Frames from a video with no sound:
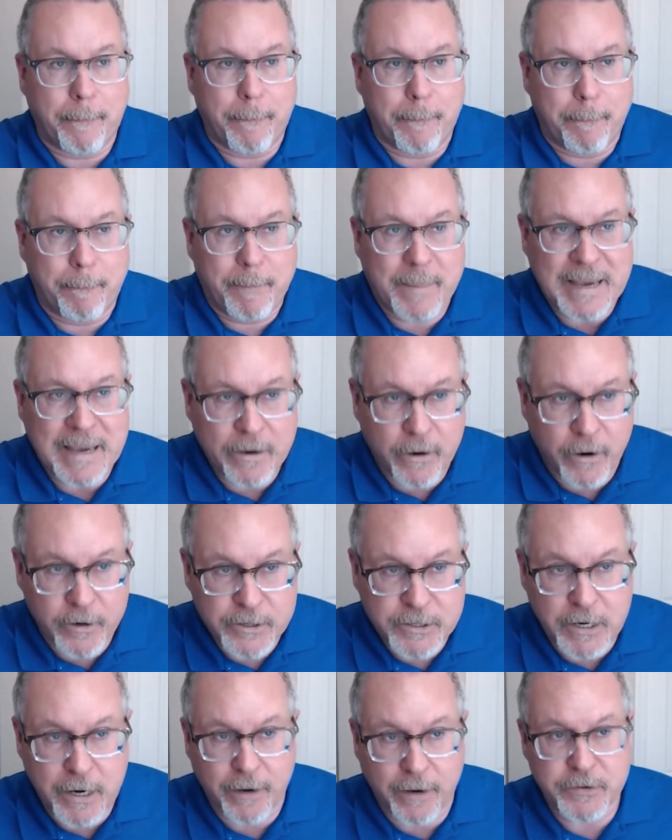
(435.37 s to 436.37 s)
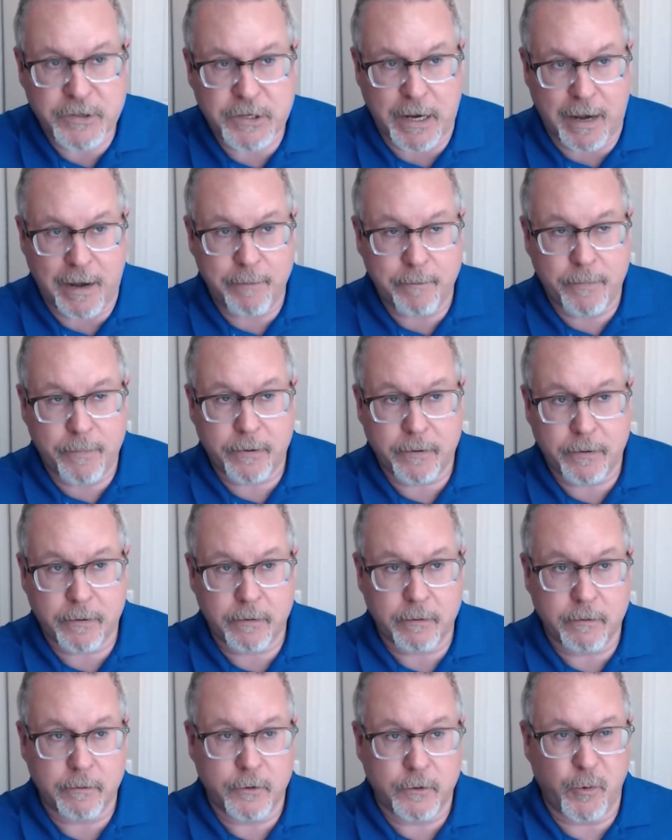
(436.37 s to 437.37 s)
beat ourselves up?
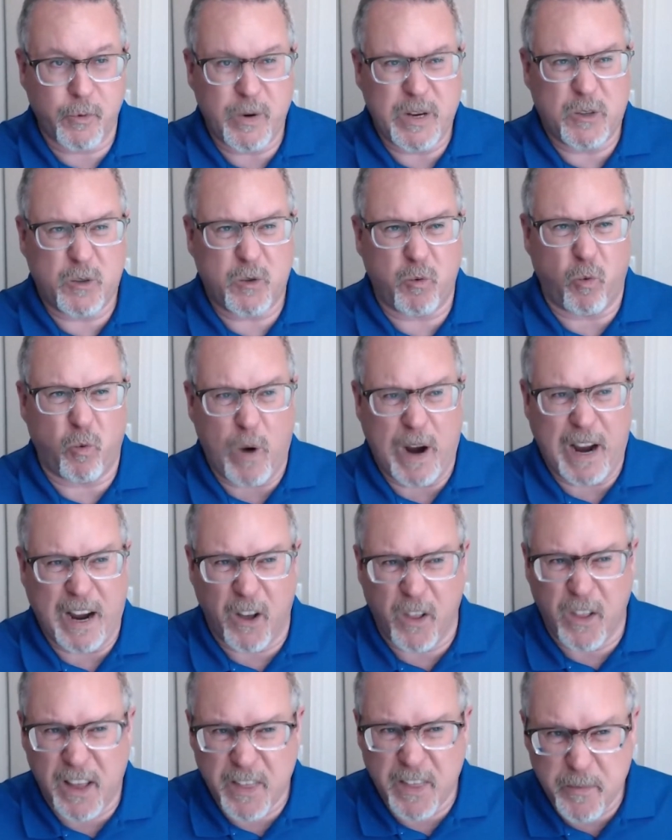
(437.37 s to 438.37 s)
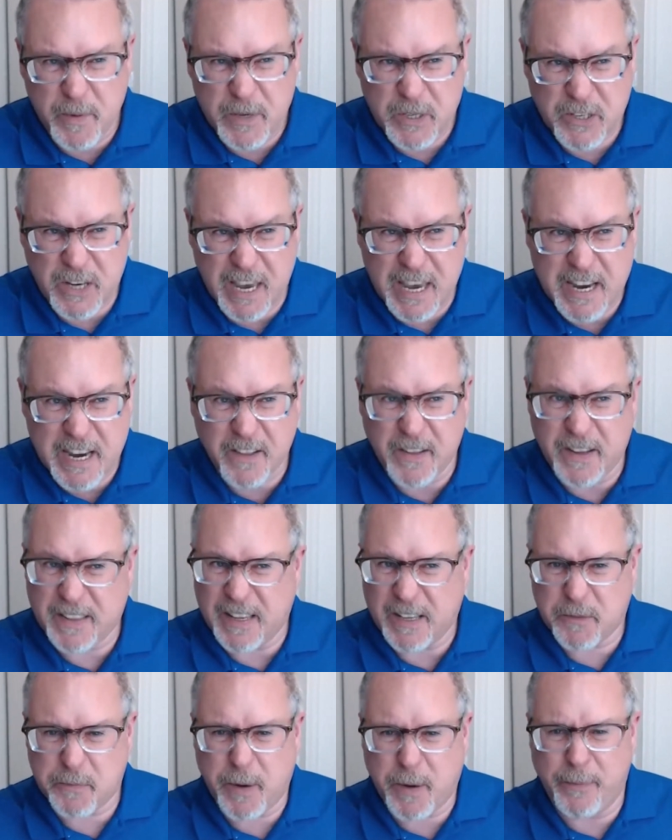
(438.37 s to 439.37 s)
Do we dwell on the mistake? Like,
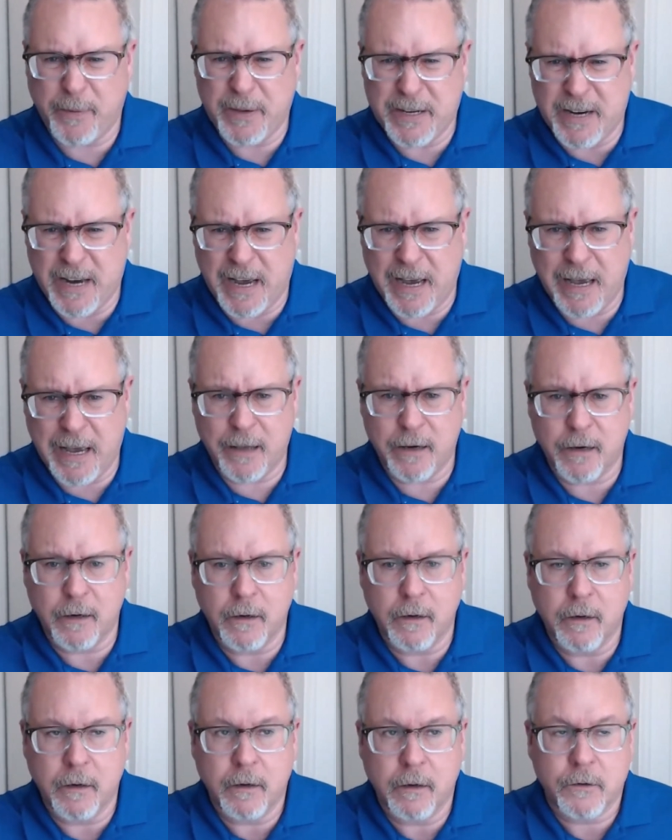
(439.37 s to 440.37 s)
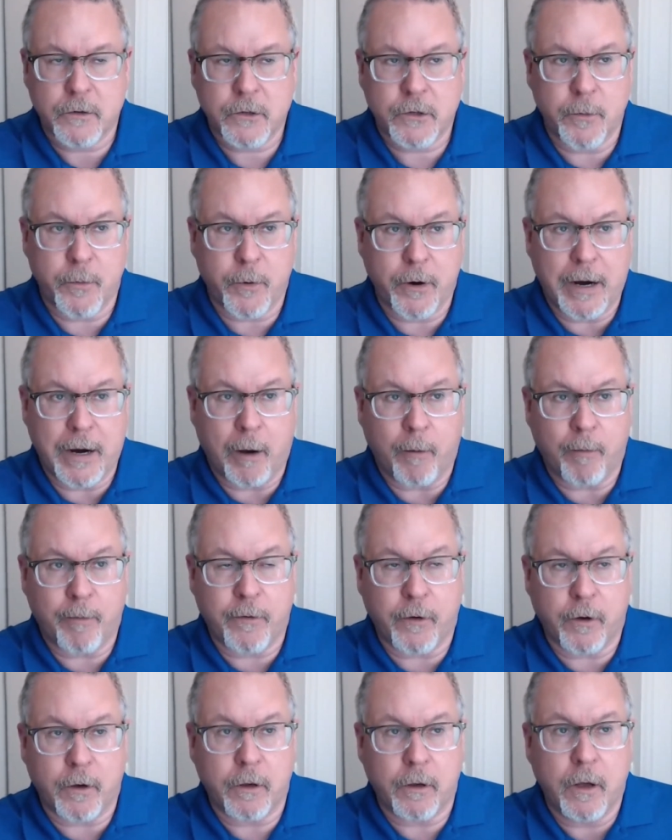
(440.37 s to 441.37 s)
that's probably not super
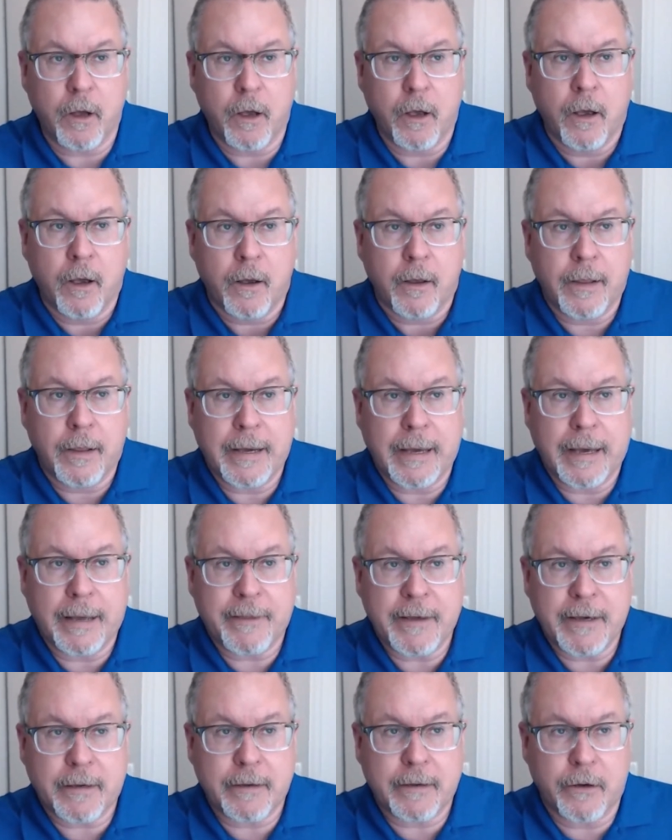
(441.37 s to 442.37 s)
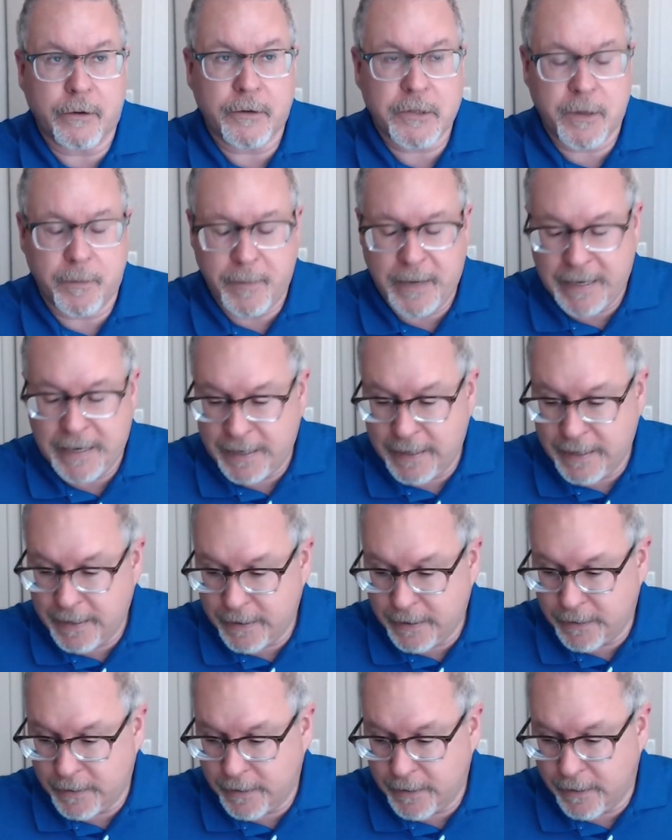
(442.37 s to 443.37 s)
helpful. Like, I think, to me,
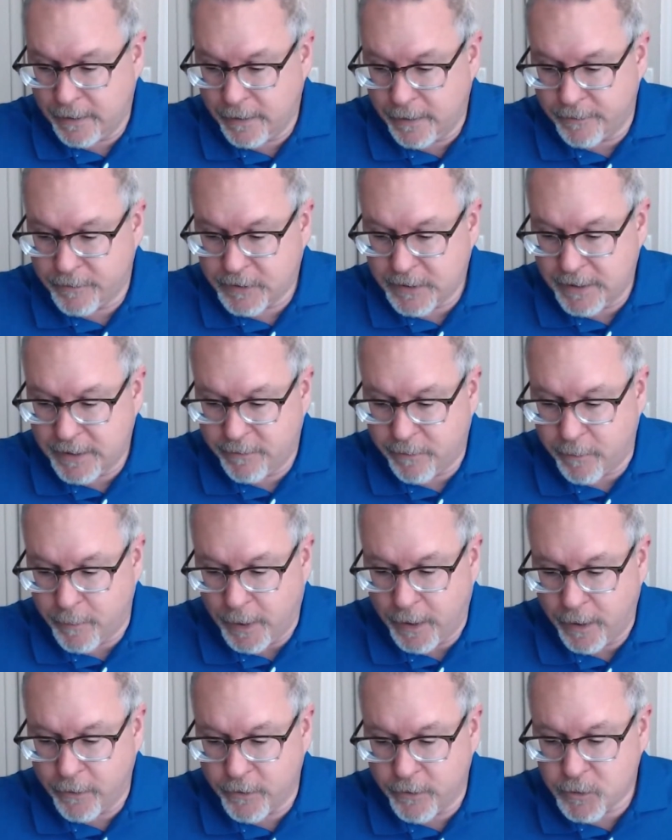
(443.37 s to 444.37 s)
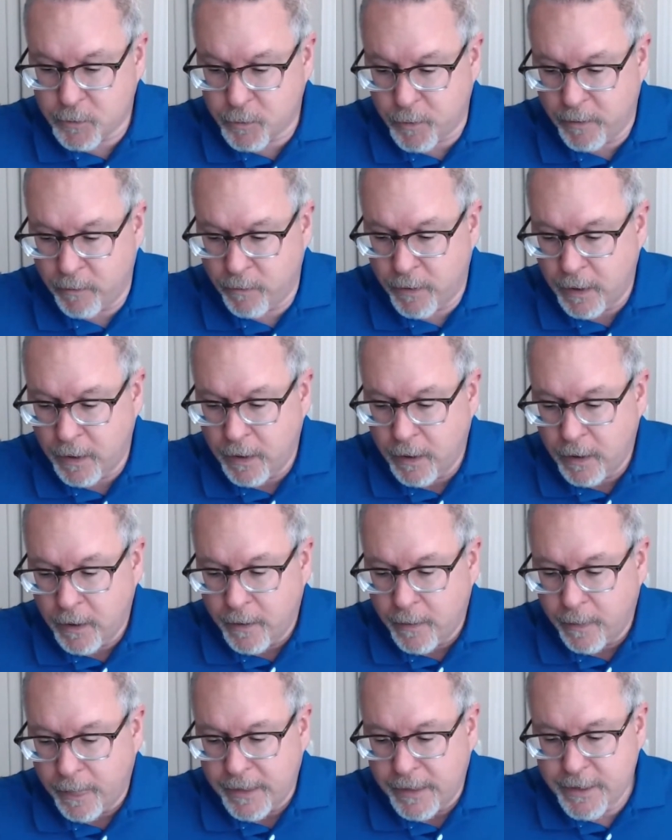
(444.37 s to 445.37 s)
and I've seen from others, when
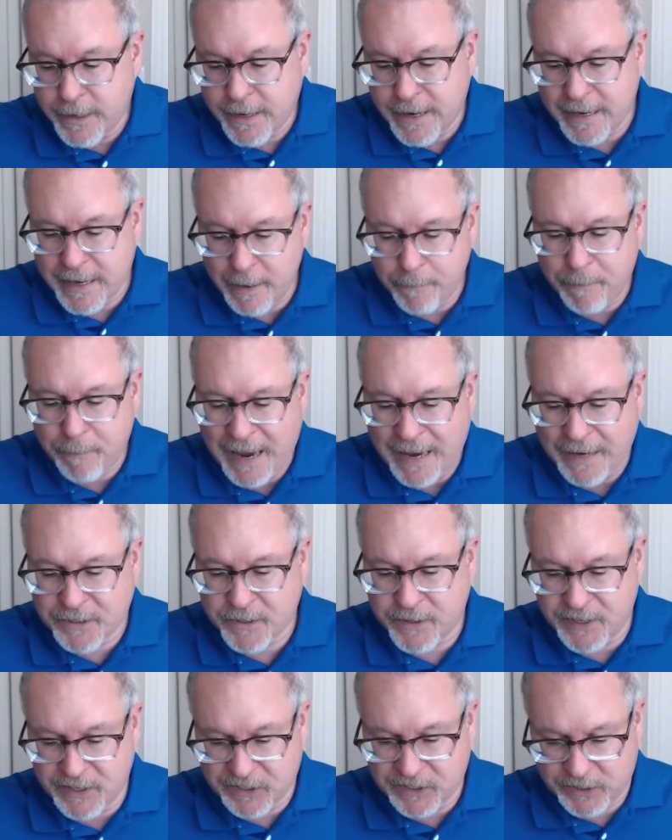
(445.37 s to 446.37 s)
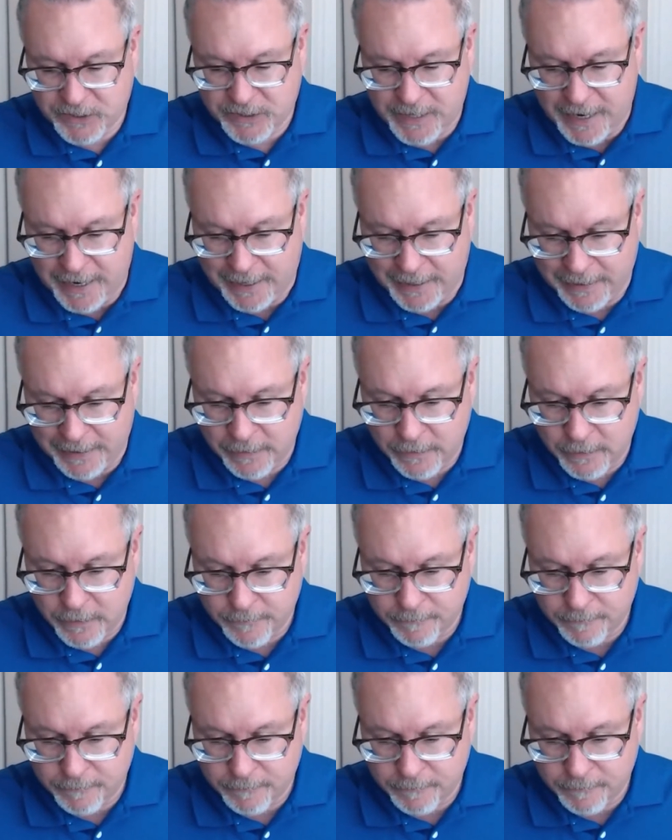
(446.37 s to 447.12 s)
you can get past the sting,